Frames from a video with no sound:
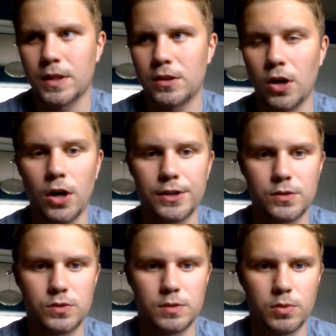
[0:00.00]
not
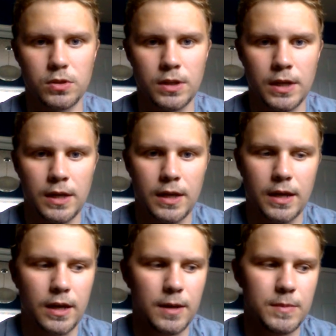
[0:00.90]
usable.
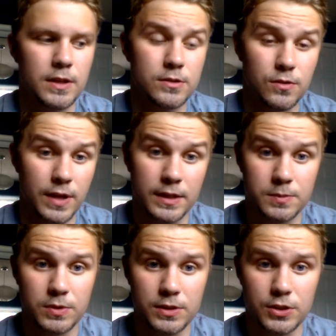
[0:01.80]
And so that's
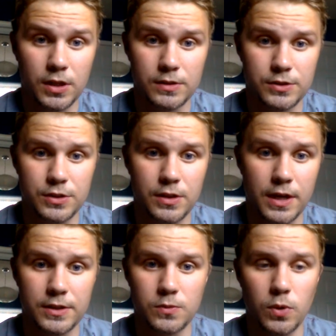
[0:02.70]
been a challenge to
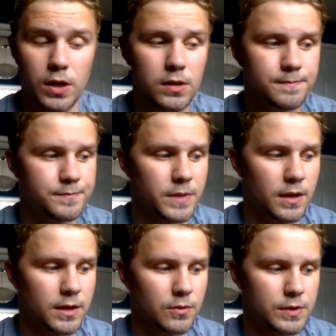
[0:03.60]
that as well. And
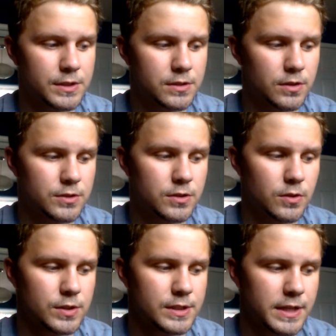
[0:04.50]
I really started to
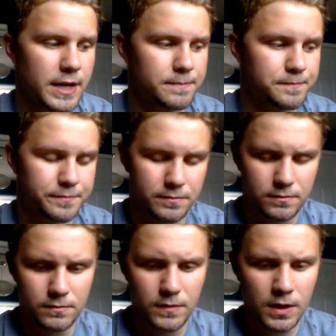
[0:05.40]
notice that.
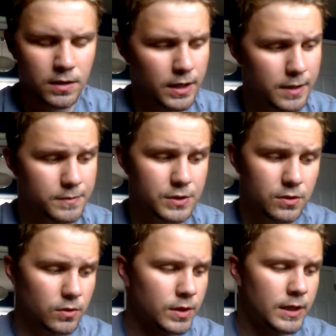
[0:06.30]

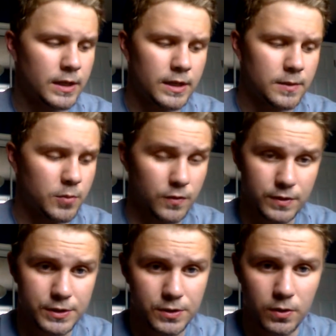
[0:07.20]
So
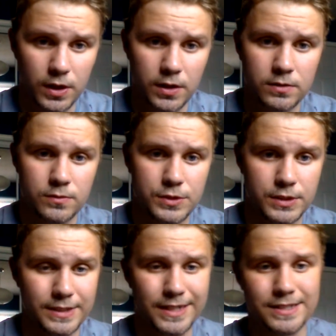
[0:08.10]
perfectly square, which is
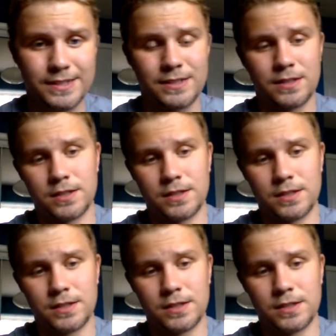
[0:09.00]
nice,